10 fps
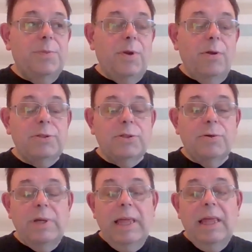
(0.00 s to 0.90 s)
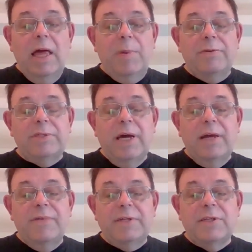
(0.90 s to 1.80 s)
but also a bit of
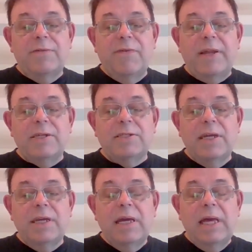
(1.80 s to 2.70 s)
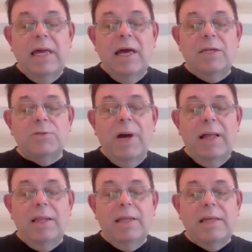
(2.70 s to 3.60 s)
science fiction and fantasy as
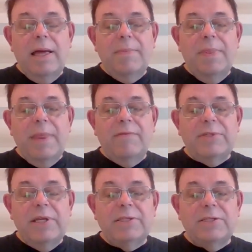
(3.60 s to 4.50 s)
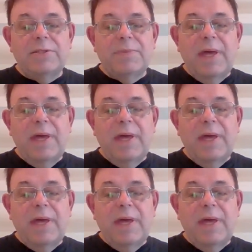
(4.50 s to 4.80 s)
well ever since.